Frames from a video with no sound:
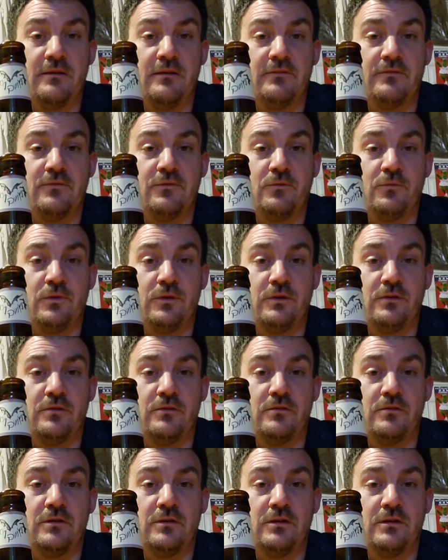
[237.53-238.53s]
if you
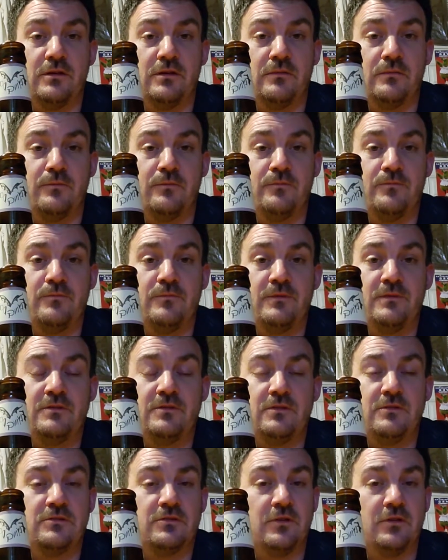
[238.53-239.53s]
will. It's
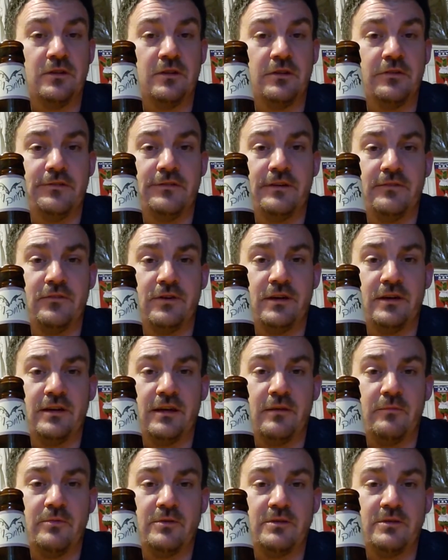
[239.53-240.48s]
also a little different type of